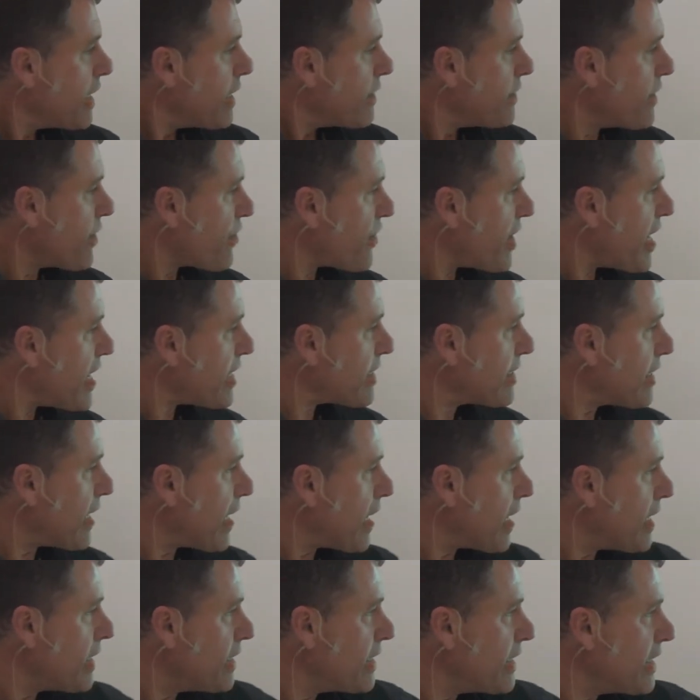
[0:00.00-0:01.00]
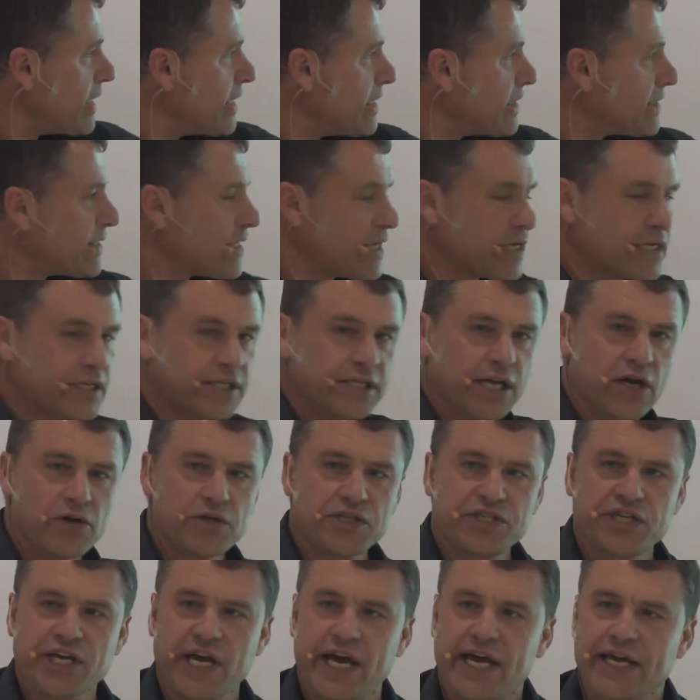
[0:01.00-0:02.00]
The red line is the
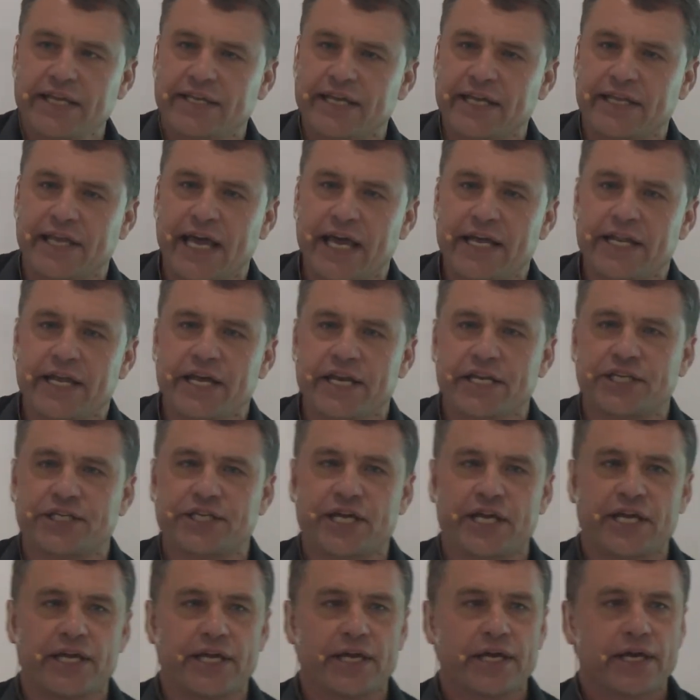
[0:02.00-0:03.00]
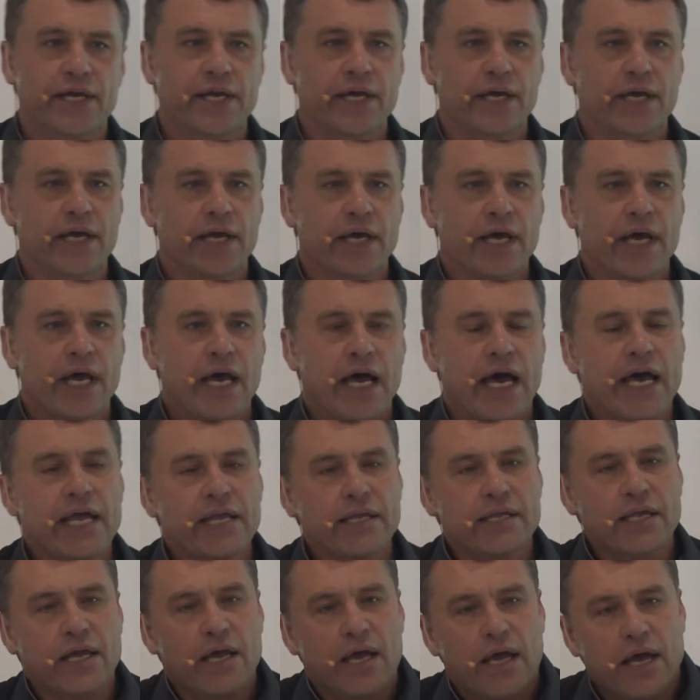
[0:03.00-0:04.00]
associated energy.
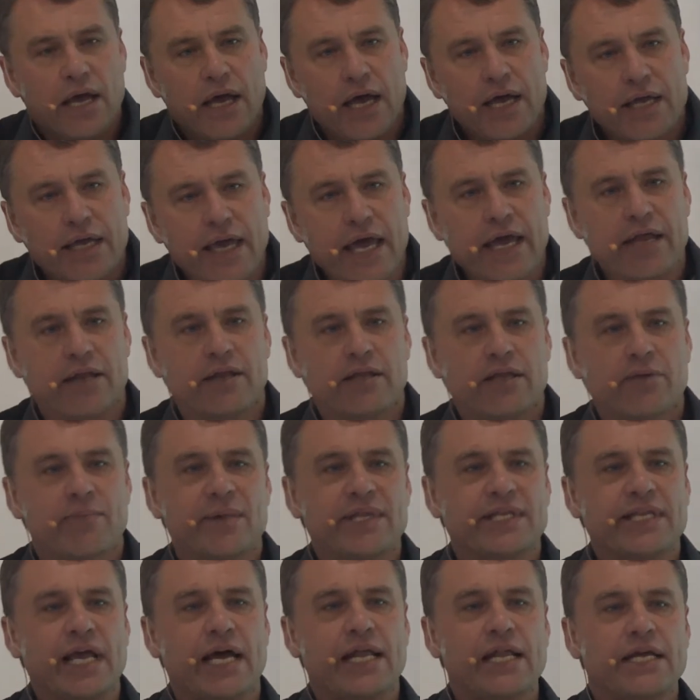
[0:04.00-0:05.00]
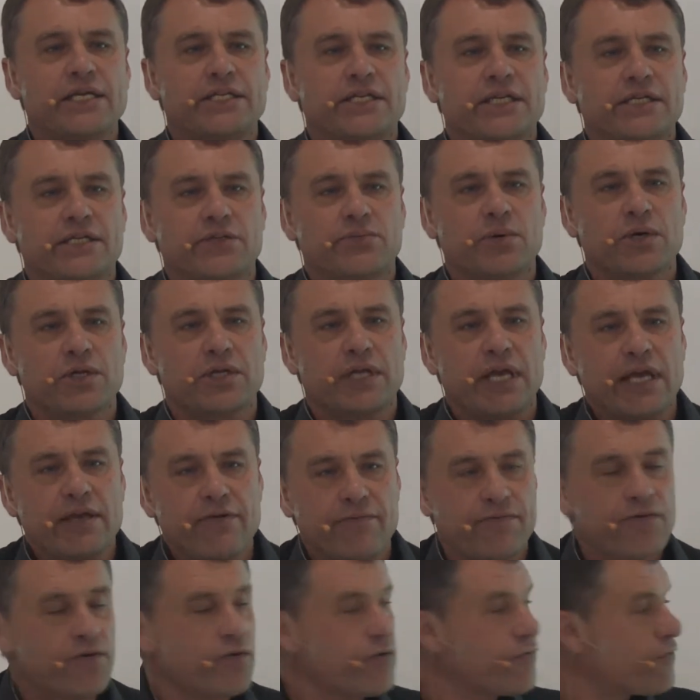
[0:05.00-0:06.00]
And again, the metallurgist would,
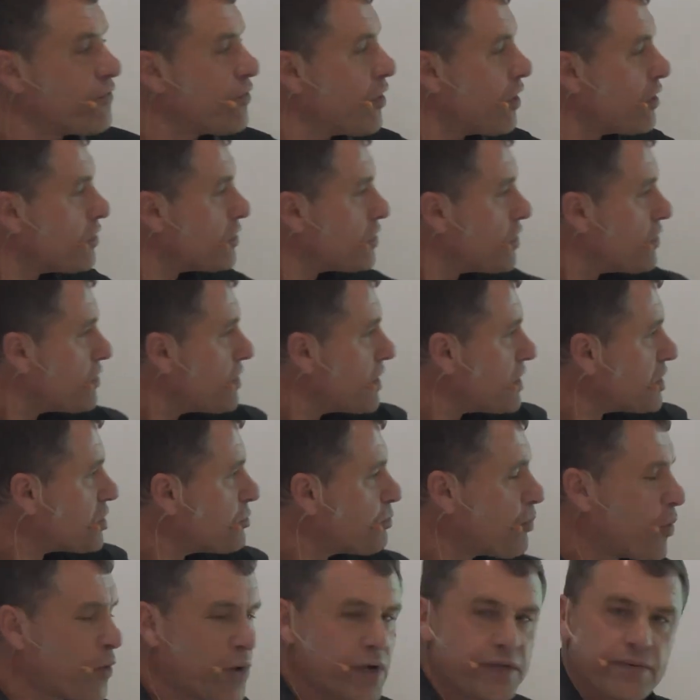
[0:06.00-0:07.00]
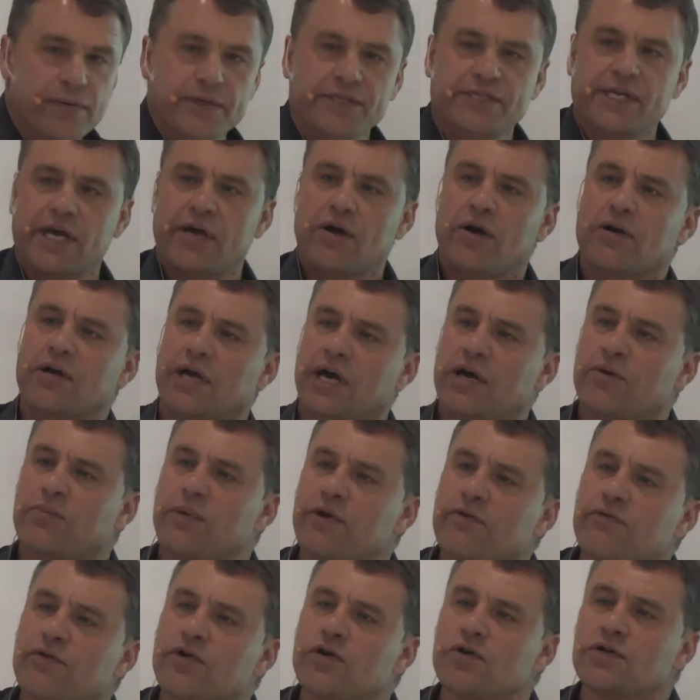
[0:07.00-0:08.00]
if you've gone to this point, will say, okay,
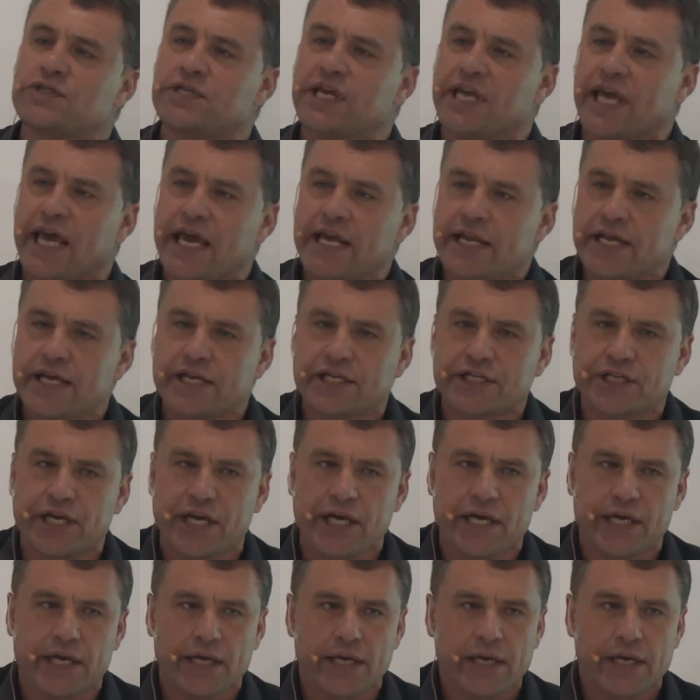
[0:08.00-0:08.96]
we're losing energy.